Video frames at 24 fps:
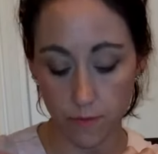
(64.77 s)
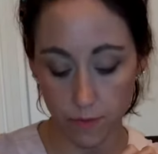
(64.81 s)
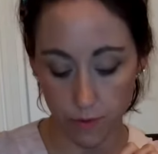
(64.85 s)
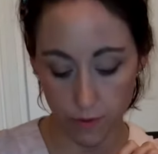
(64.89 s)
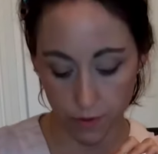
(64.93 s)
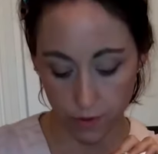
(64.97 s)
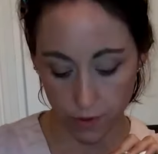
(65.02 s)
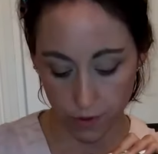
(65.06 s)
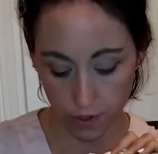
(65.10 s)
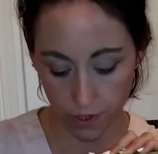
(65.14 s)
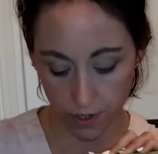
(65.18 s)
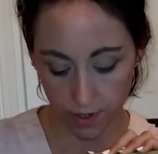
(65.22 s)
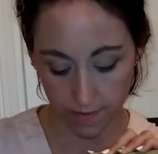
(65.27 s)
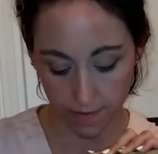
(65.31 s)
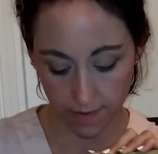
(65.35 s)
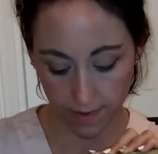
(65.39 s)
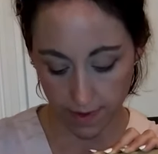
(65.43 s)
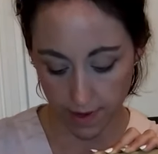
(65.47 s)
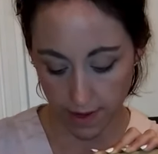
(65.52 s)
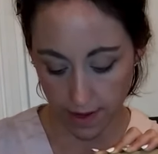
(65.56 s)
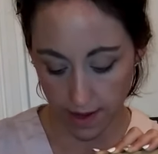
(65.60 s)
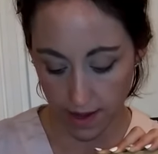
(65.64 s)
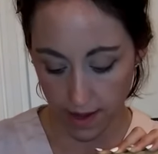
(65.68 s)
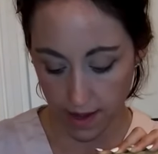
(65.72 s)
the board.
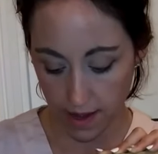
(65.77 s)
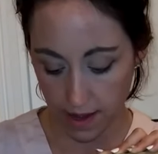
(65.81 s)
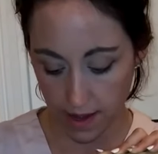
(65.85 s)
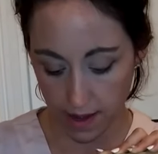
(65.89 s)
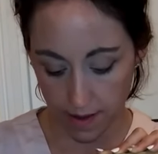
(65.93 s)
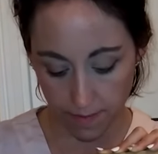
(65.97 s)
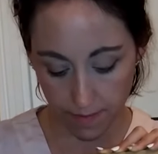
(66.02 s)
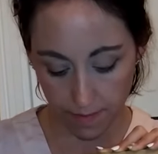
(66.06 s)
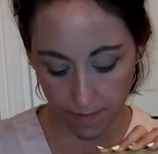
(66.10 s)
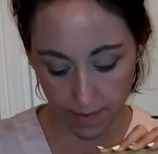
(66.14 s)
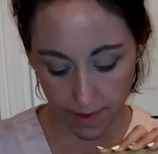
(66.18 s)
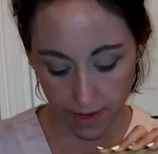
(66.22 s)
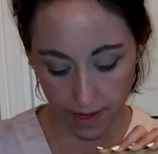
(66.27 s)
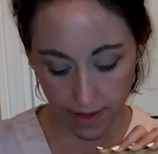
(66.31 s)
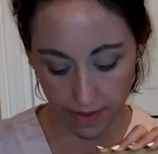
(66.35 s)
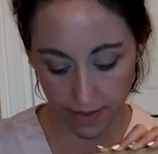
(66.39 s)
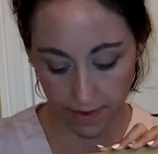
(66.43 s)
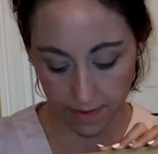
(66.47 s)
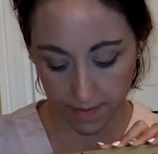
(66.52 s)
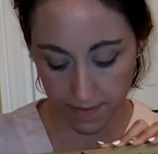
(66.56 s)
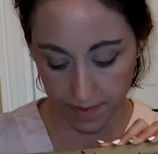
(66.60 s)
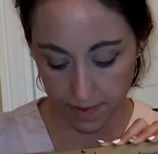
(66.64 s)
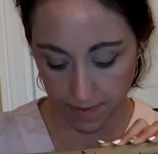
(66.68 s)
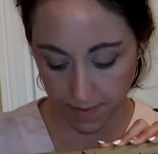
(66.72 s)
Give
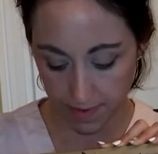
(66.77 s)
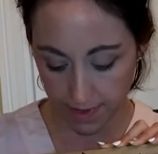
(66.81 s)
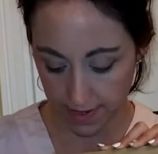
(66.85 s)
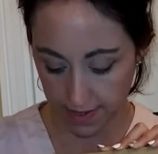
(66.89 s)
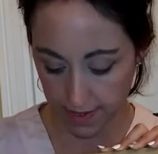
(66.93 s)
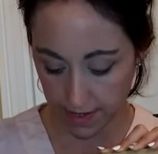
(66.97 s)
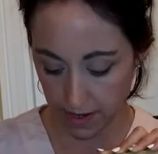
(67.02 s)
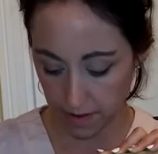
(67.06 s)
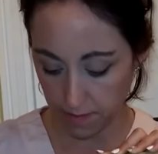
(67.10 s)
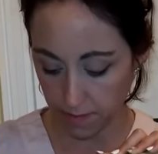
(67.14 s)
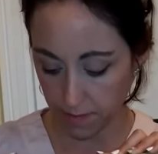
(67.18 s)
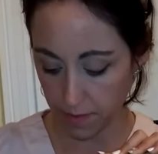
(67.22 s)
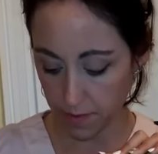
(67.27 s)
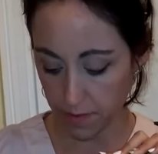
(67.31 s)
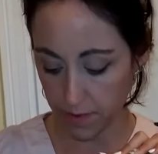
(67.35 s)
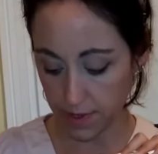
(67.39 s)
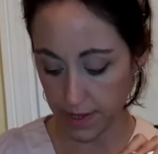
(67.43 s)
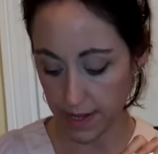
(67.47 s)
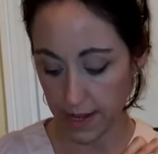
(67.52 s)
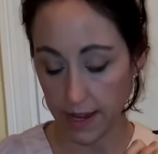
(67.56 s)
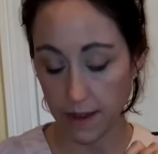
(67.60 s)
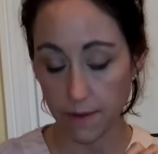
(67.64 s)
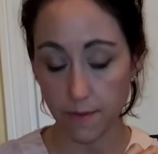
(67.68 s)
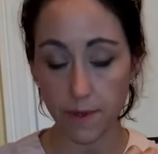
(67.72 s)
them some
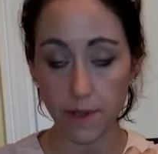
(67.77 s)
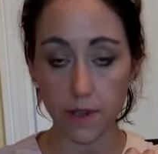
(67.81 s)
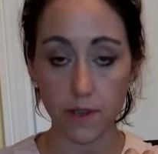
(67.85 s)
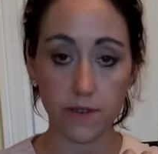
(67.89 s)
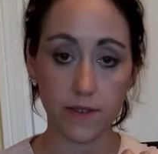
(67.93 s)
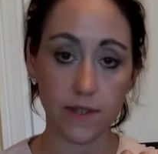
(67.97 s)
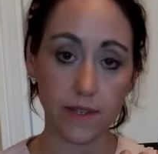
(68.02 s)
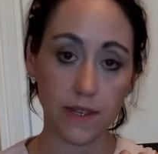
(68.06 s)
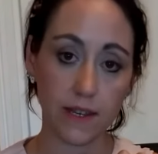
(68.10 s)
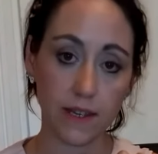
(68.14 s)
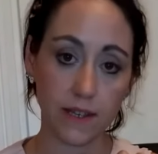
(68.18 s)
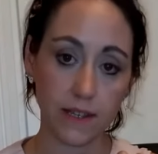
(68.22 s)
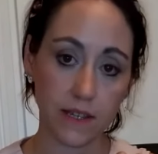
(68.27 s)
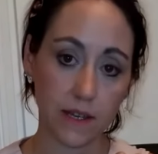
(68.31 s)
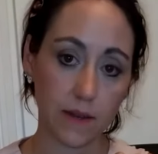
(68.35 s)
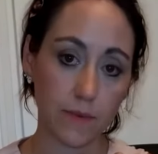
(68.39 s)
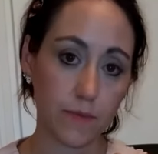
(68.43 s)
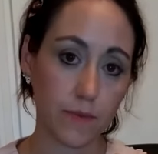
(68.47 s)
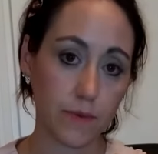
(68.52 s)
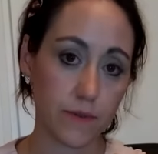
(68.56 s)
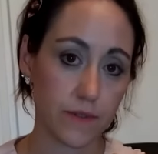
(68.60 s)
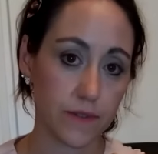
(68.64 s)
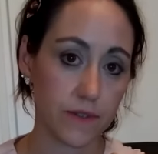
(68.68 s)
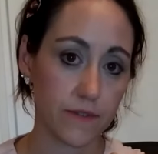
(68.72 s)
examples. Here we use the
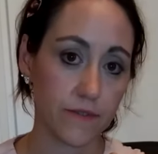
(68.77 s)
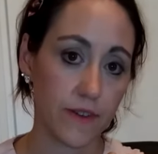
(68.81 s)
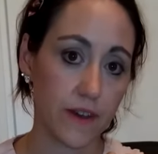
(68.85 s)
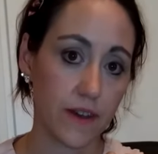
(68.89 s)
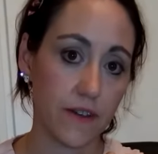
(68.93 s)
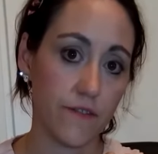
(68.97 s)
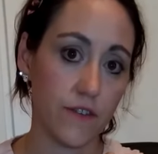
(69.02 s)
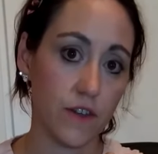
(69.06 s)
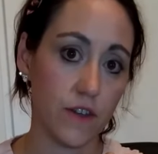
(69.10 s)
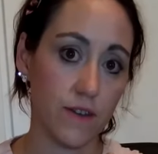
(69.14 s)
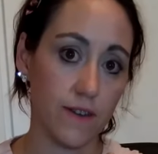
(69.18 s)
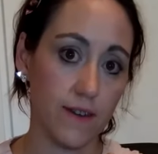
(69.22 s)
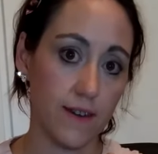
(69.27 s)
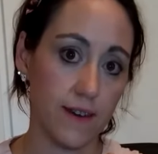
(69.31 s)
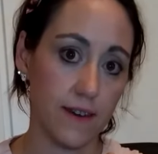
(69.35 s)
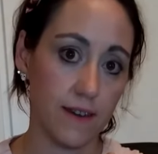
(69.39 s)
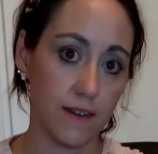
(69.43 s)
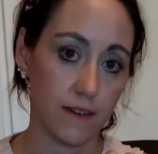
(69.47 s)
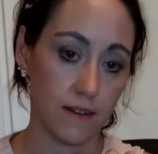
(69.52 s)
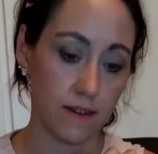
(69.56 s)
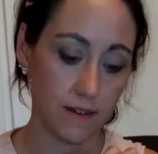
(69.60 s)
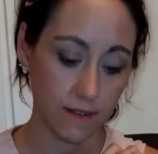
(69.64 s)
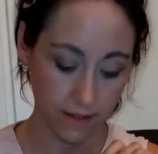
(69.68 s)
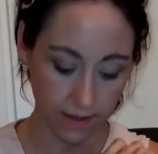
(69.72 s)
examples of having your
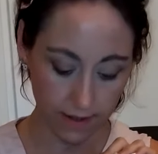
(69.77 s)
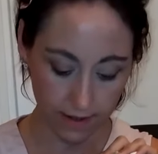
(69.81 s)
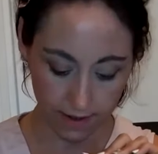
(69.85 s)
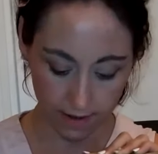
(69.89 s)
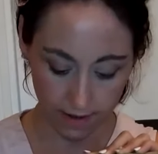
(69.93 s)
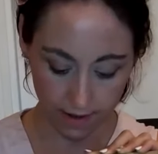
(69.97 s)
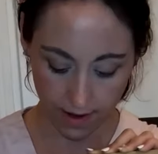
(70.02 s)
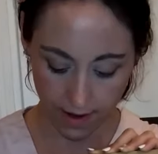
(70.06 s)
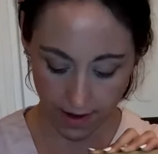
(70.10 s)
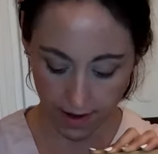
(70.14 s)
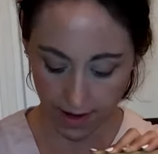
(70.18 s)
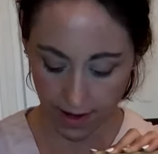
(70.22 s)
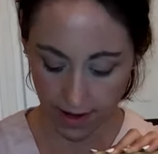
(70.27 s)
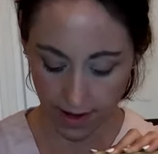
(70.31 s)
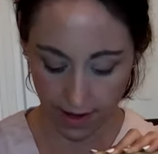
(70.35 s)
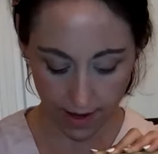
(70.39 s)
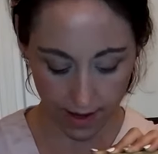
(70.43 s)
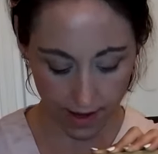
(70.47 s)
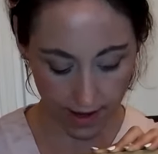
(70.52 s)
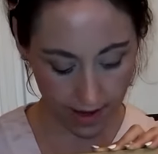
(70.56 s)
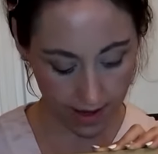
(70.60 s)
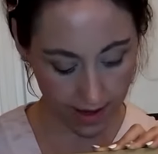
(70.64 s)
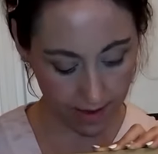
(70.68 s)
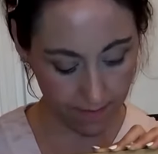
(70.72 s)
hair cut and
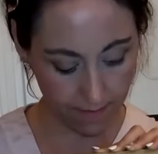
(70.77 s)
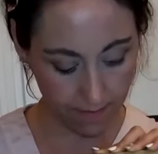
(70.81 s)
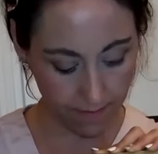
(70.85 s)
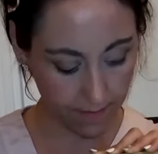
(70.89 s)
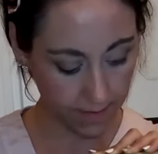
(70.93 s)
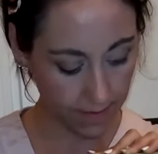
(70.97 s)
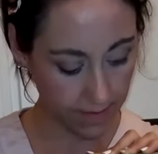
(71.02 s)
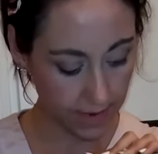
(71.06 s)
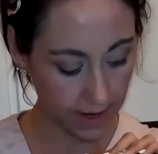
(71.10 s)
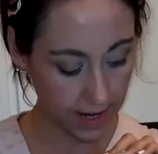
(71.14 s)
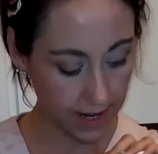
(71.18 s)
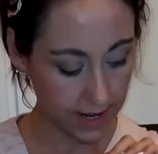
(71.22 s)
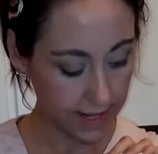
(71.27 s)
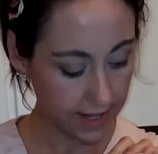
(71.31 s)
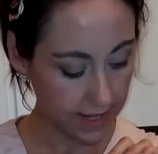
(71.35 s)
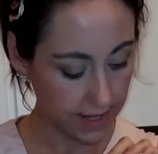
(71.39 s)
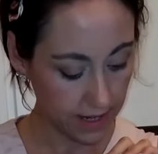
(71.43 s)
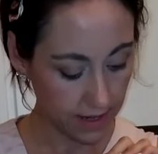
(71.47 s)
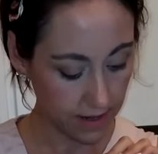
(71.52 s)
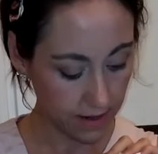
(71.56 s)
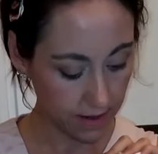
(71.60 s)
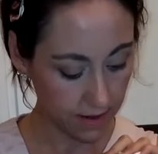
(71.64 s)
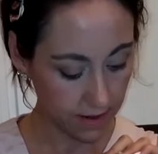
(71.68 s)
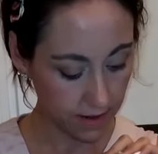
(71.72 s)

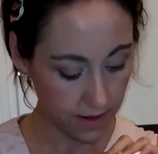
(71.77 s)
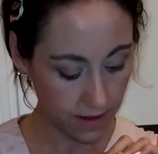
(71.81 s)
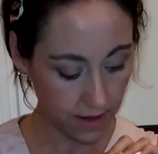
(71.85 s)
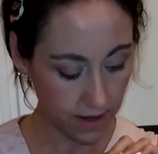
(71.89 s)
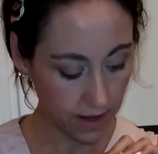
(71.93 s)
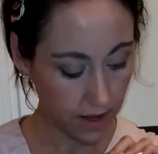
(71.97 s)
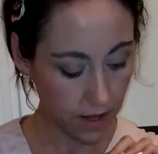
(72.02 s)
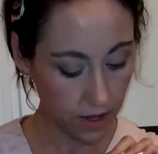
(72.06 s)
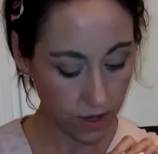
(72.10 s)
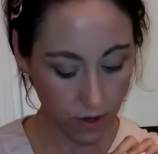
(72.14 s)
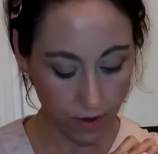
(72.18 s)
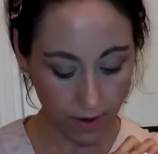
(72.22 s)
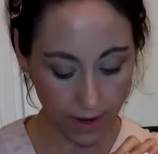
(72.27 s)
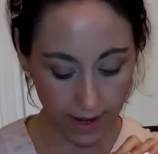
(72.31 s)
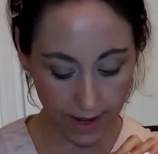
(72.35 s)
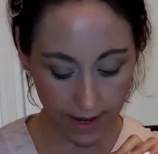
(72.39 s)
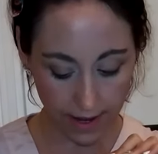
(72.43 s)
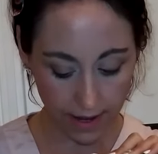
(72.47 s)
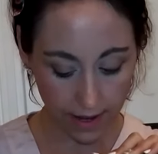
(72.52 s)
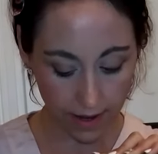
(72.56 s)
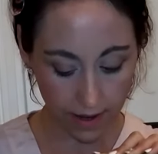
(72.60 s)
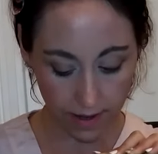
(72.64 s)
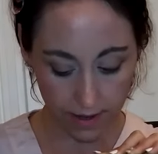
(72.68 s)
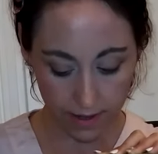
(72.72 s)
getting your
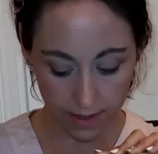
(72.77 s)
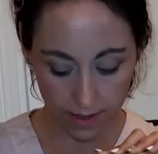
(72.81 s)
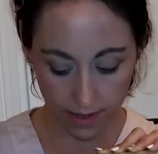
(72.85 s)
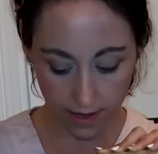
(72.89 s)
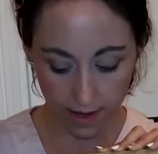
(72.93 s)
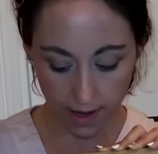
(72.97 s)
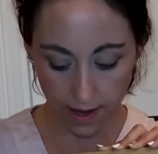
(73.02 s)
hair cut.